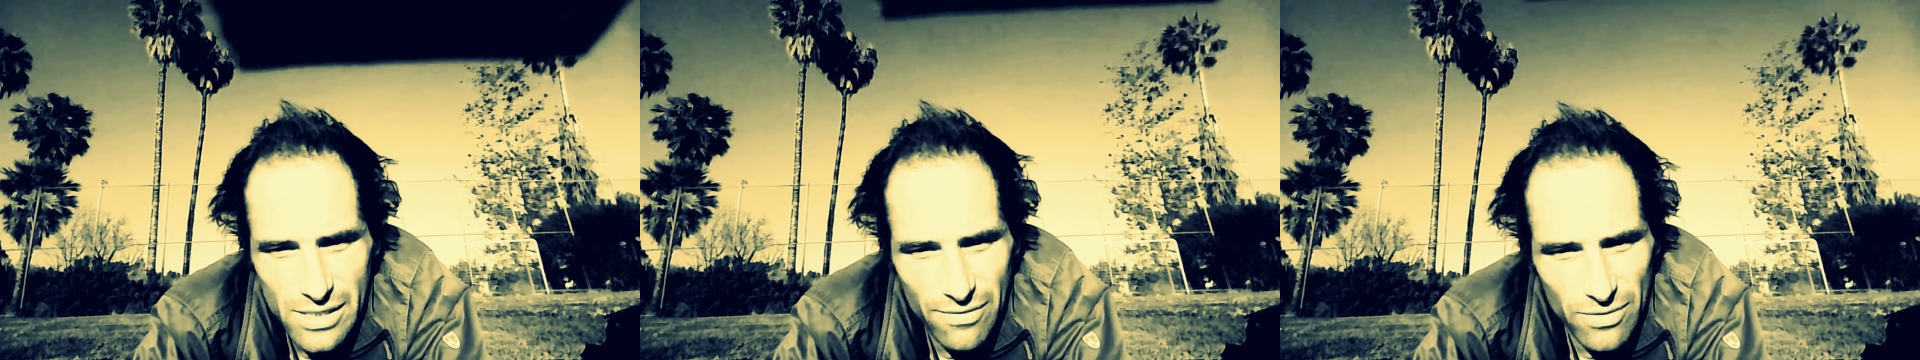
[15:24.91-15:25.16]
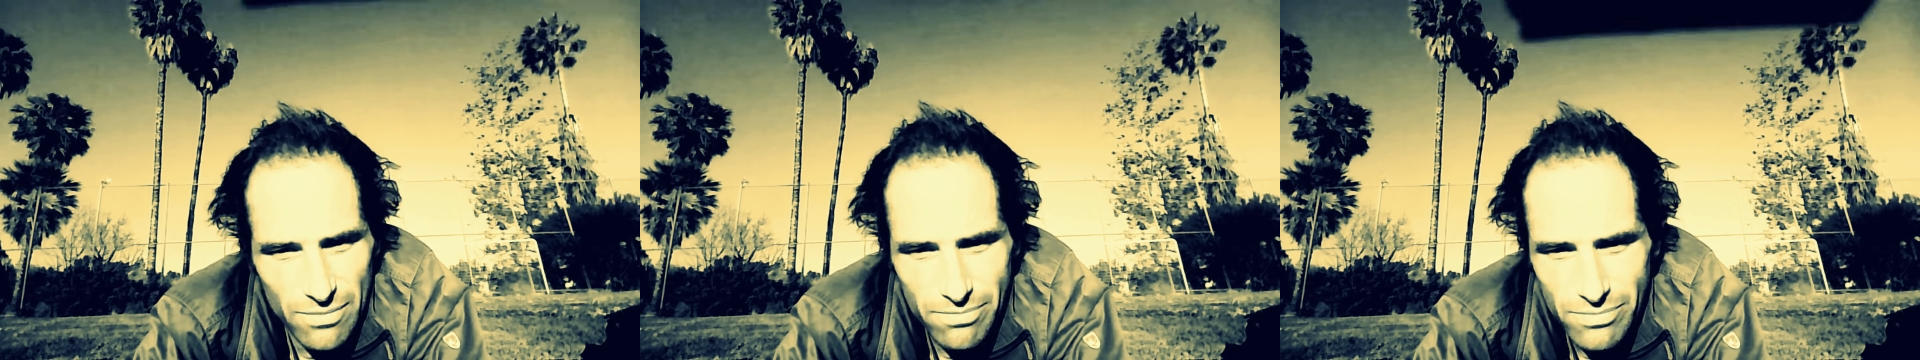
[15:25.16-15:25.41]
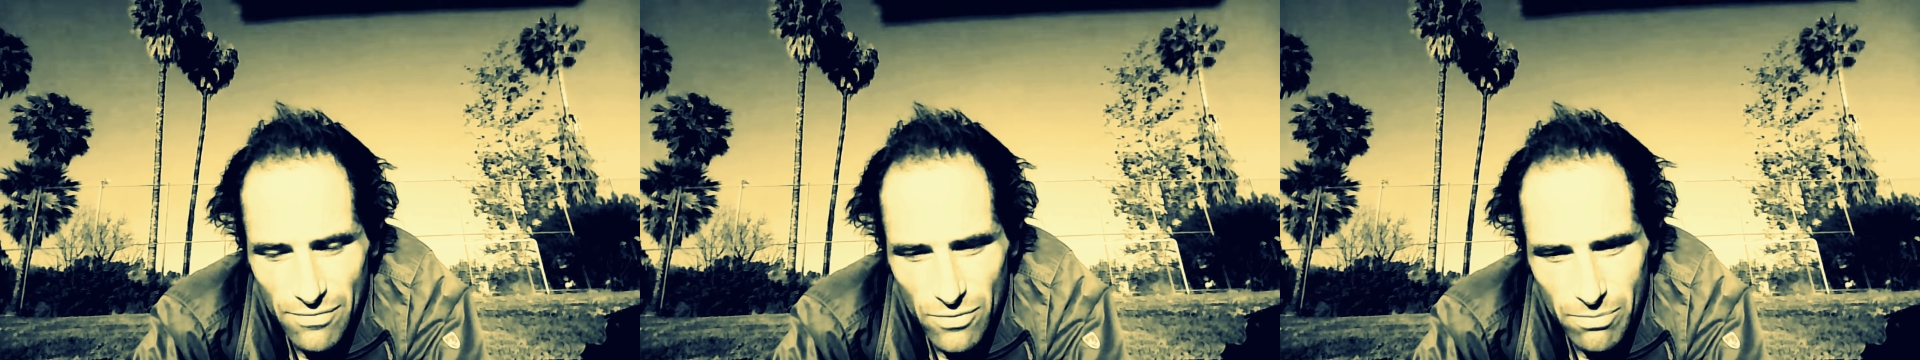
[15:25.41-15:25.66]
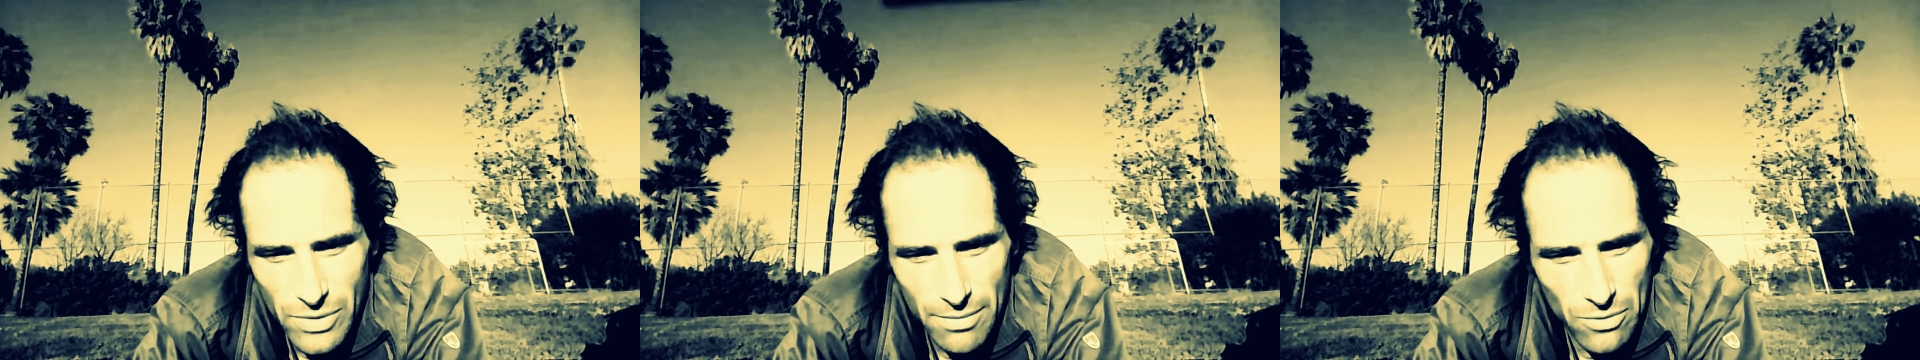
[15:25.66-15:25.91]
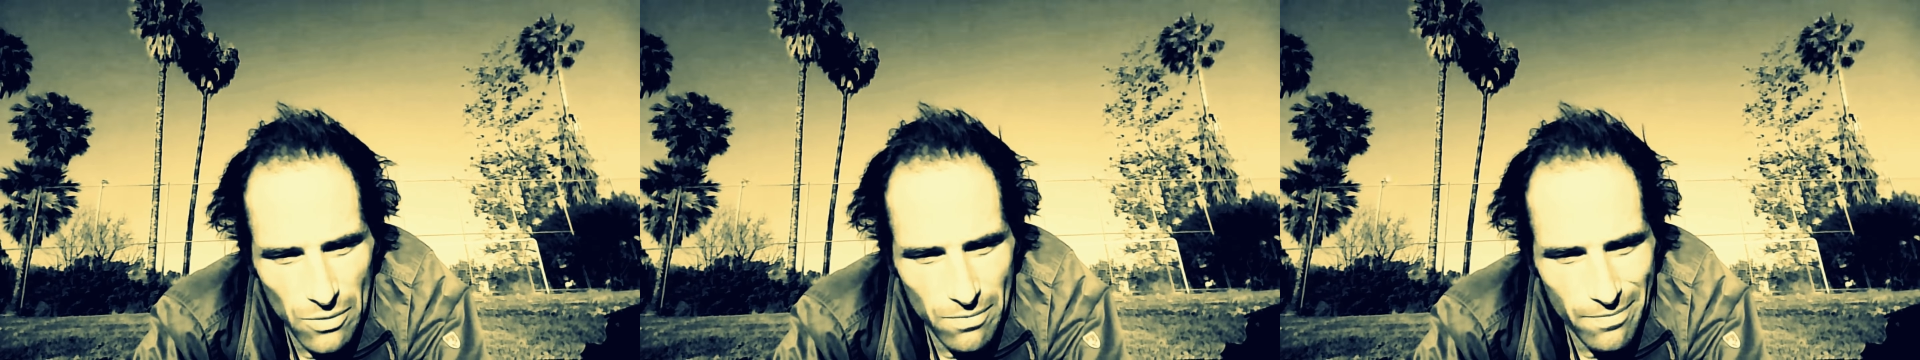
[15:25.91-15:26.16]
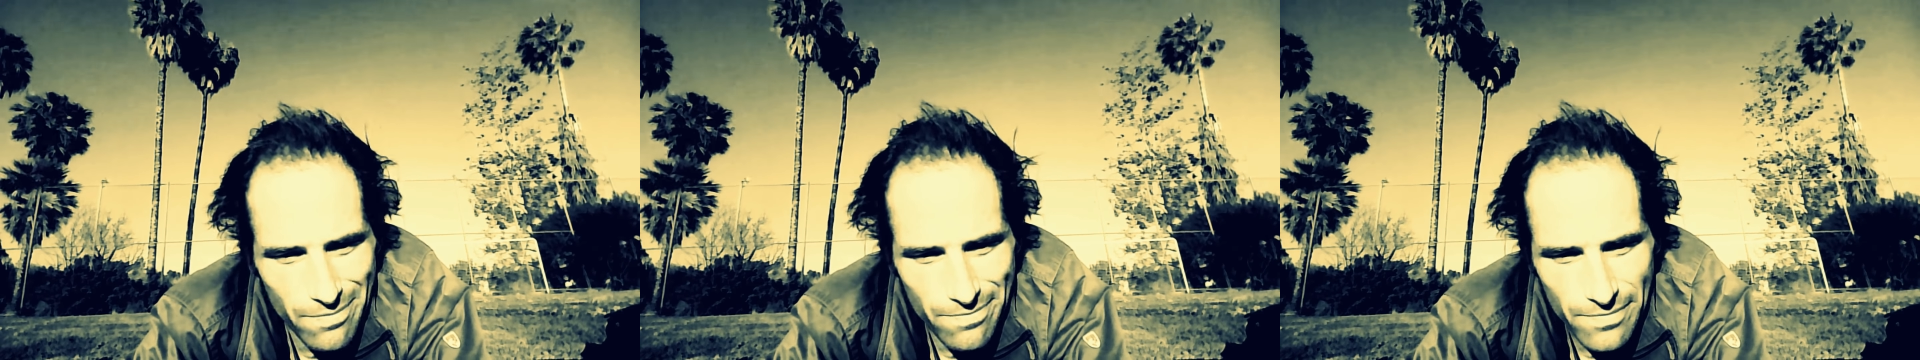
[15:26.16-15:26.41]
different people.
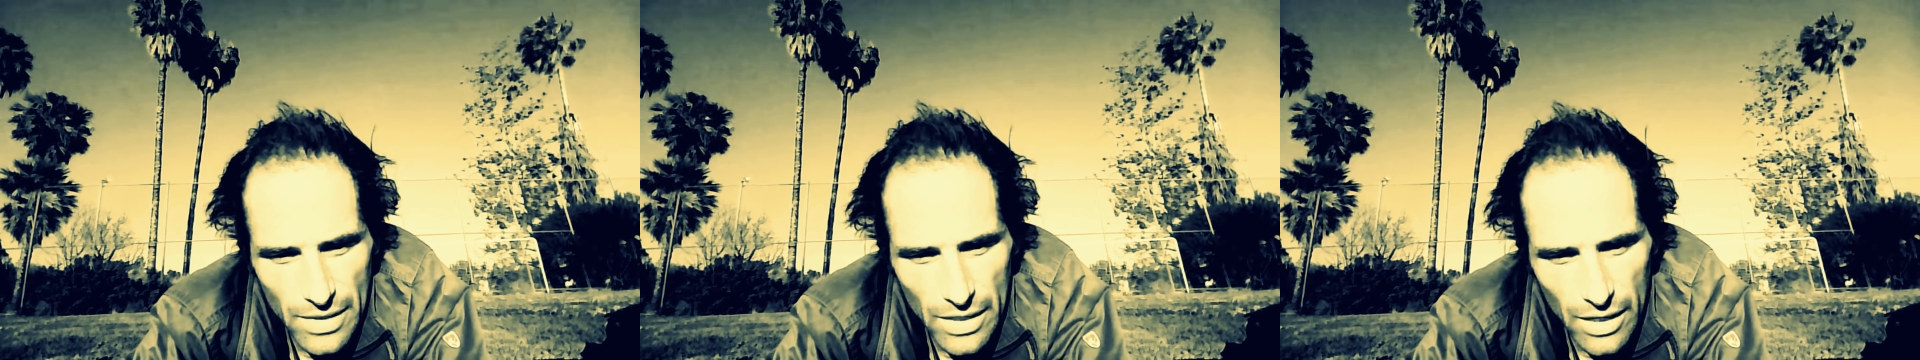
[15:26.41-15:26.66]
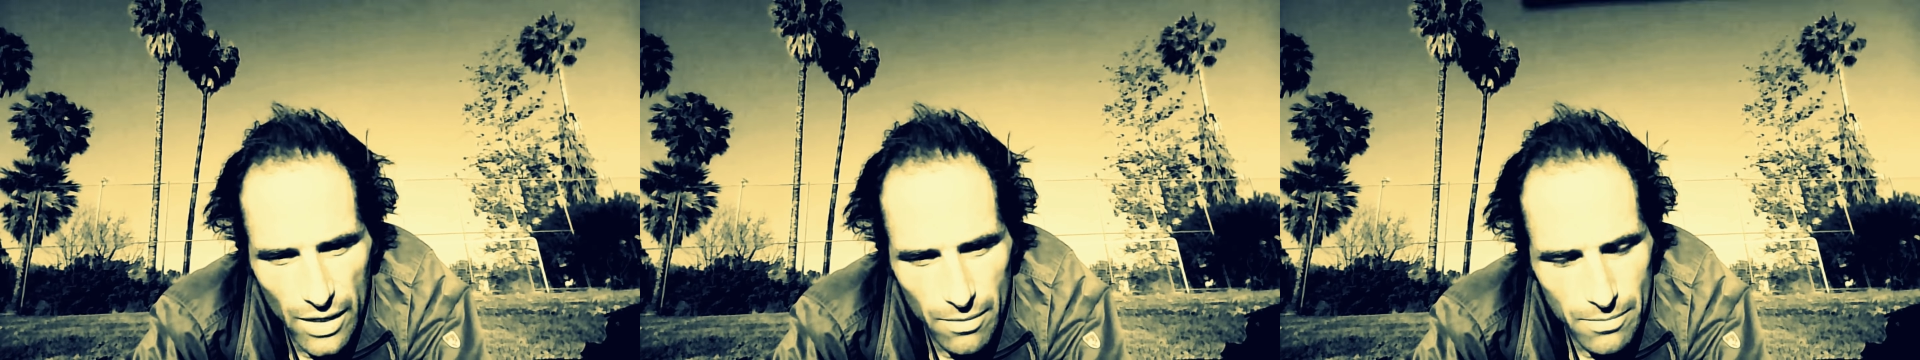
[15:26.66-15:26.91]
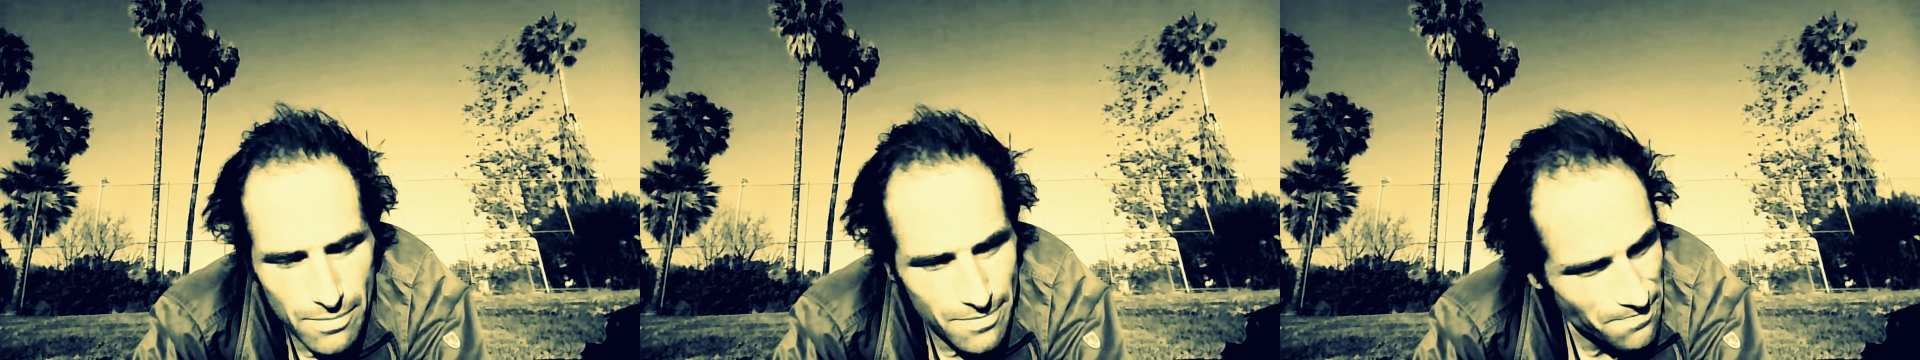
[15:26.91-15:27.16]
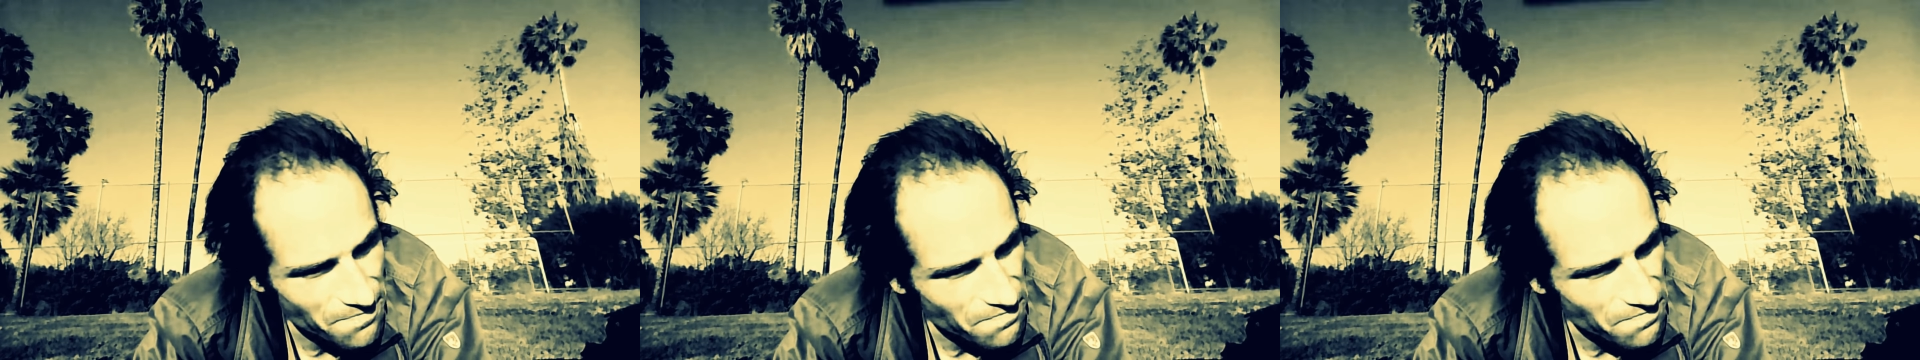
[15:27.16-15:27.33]
Um,